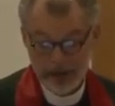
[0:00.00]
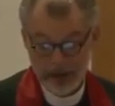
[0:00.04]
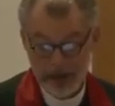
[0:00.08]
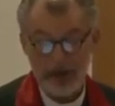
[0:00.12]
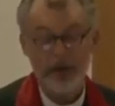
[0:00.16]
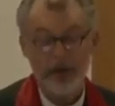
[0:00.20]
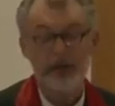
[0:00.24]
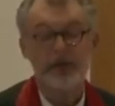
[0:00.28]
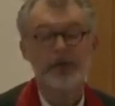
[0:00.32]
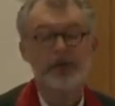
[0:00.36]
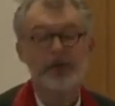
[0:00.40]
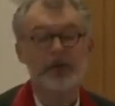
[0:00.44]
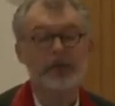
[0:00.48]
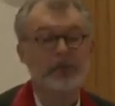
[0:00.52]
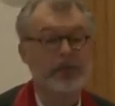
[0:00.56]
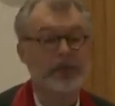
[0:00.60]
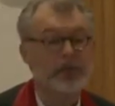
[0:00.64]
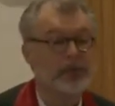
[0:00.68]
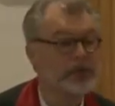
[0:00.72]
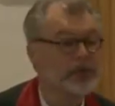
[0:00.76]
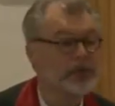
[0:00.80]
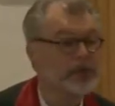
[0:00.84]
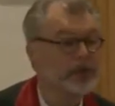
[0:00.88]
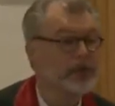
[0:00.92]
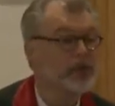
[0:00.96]
our
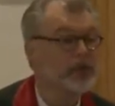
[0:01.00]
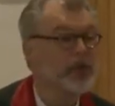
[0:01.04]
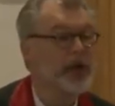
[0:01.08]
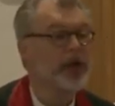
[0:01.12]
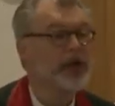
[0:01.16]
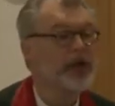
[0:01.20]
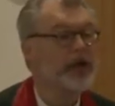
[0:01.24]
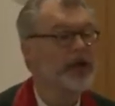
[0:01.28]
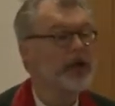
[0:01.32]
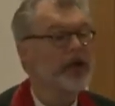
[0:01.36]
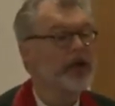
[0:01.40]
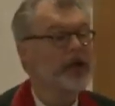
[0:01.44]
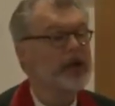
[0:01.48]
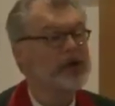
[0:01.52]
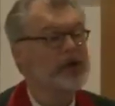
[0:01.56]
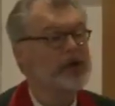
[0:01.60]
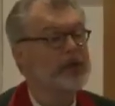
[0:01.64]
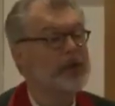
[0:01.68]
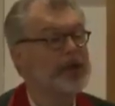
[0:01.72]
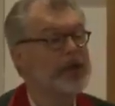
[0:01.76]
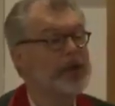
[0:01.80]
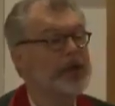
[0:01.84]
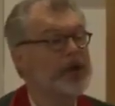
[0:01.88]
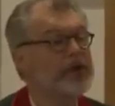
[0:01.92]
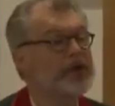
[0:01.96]
community? Where do
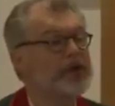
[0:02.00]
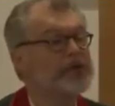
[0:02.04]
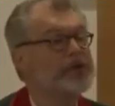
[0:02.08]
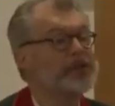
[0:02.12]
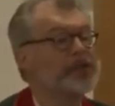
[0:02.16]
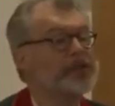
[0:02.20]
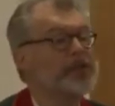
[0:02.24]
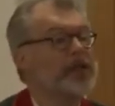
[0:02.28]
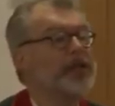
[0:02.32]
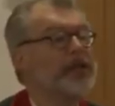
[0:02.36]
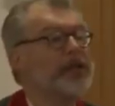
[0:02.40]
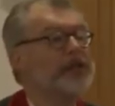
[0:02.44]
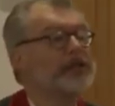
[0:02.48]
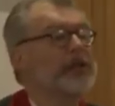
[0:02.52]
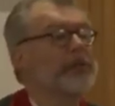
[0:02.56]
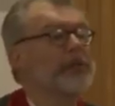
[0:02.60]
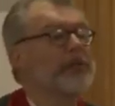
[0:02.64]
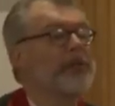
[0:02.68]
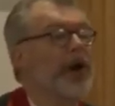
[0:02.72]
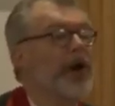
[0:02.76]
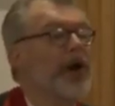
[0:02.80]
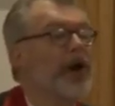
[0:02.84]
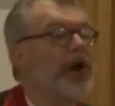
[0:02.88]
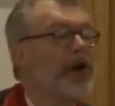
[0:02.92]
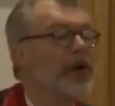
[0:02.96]
we go to seek the
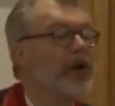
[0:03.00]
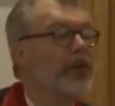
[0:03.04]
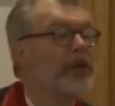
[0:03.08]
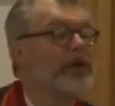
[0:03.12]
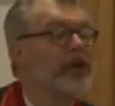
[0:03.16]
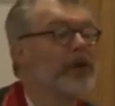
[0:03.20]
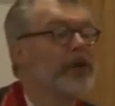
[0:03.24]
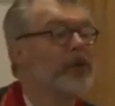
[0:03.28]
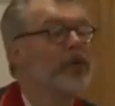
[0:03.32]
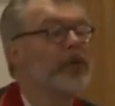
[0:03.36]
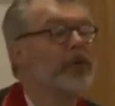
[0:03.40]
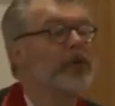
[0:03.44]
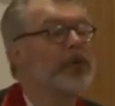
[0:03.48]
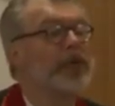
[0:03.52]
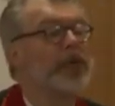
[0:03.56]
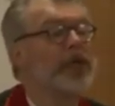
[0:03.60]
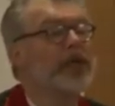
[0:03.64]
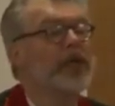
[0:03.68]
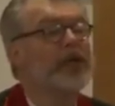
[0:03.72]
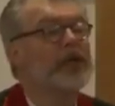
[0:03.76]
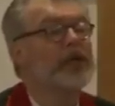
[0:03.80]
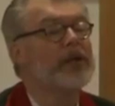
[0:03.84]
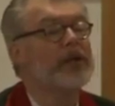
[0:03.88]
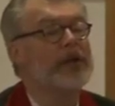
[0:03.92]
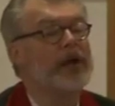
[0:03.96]
balm that will
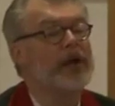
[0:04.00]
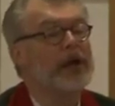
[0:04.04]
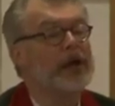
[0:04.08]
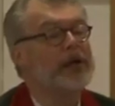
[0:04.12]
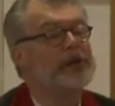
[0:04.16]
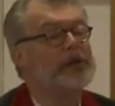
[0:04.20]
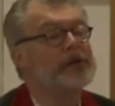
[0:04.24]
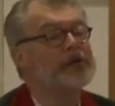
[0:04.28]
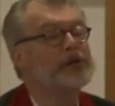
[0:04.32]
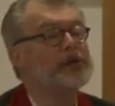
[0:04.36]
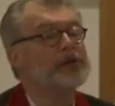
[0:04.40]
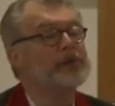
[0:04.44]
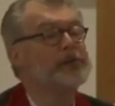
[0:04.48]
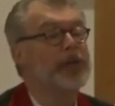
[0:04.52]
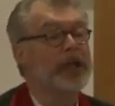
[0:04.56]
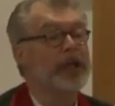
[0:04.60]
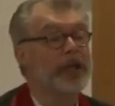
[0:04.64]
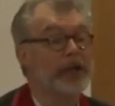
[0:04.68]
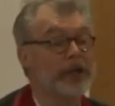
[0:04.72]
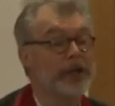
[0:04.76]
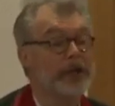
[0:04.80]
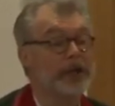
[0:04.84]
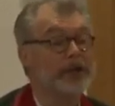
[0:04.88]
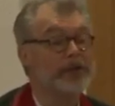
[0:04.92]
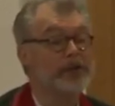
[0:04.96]
heal our
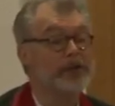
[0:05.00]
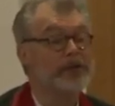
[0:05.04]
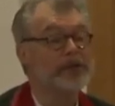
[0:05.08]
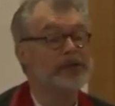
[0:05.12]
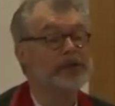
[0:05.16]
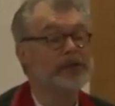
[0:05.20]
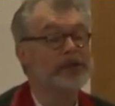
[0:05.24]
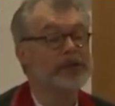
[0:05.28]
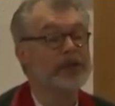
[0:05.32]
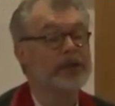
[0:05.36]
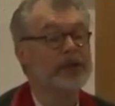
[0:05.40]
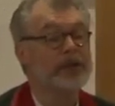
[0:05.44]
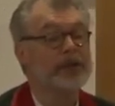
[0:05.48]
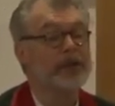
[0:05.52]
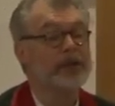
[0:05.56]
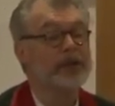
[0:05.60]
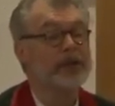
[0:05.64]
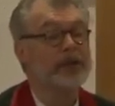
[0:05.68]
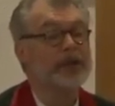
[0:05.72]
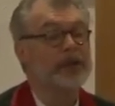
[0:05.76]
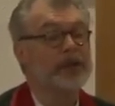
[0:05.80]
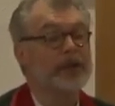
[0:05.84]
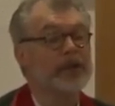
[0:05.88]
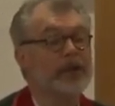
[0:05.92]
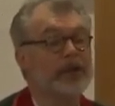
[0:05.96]
spirits
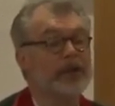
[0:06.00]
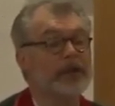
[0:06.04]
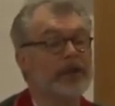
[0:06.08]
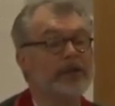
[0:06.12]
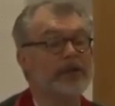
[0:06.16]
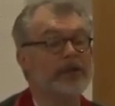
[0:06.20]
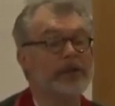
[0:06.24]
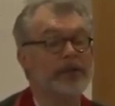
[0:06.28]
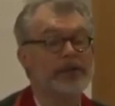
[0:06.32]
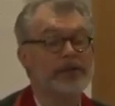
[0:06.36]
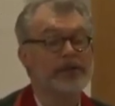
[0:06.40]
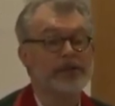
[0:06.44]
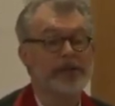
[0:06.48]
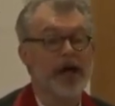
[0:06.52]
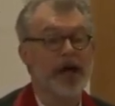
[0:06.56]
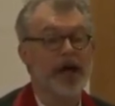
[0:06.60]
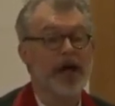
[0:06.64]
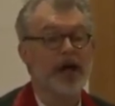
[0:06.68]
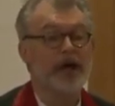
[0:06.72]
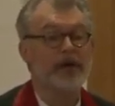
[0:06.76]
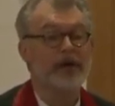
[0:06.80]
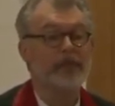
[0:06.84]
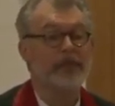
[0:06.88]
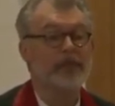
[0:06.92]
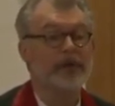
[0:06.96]
in this
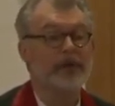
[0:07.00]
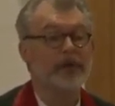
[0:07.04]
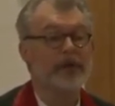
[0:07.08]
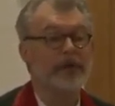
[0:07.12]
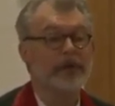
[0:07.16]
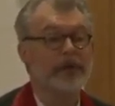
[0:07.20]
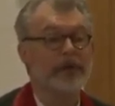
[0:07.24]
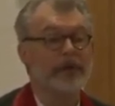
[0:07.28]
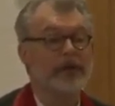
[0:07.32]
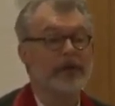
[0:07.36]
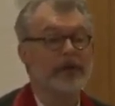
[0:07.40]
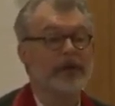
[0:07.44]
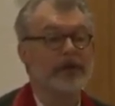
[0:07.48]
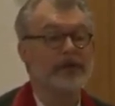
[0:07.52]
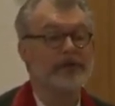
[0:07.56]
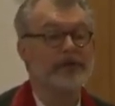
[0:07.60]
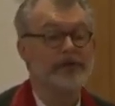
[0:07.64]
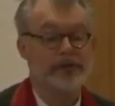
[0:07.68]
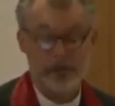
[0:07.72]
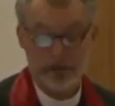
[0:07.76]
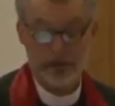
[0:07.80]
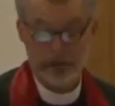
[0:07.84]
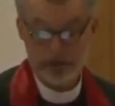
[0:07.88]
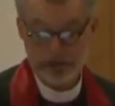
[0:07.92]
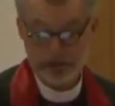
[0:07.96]
time of
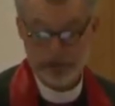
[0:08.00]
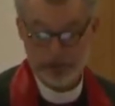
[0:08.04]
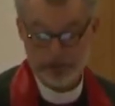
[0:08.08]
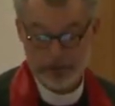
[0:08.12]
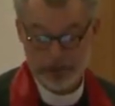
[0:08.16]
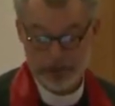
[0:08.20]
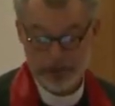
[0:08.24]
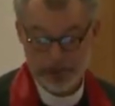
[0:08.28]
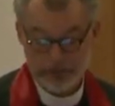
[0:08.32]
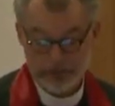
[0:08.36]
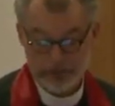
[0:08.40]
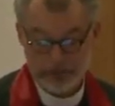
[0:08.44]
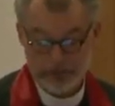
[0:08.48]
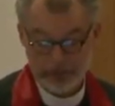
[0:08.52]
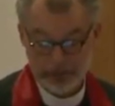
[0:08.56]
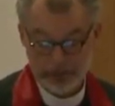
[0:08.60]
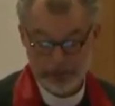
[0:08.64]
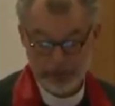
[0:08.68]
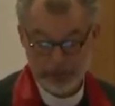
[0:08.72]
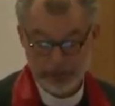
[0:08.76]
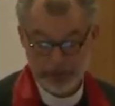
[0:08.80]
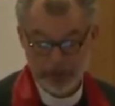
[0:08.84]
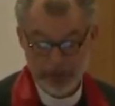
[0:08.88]
social suffering?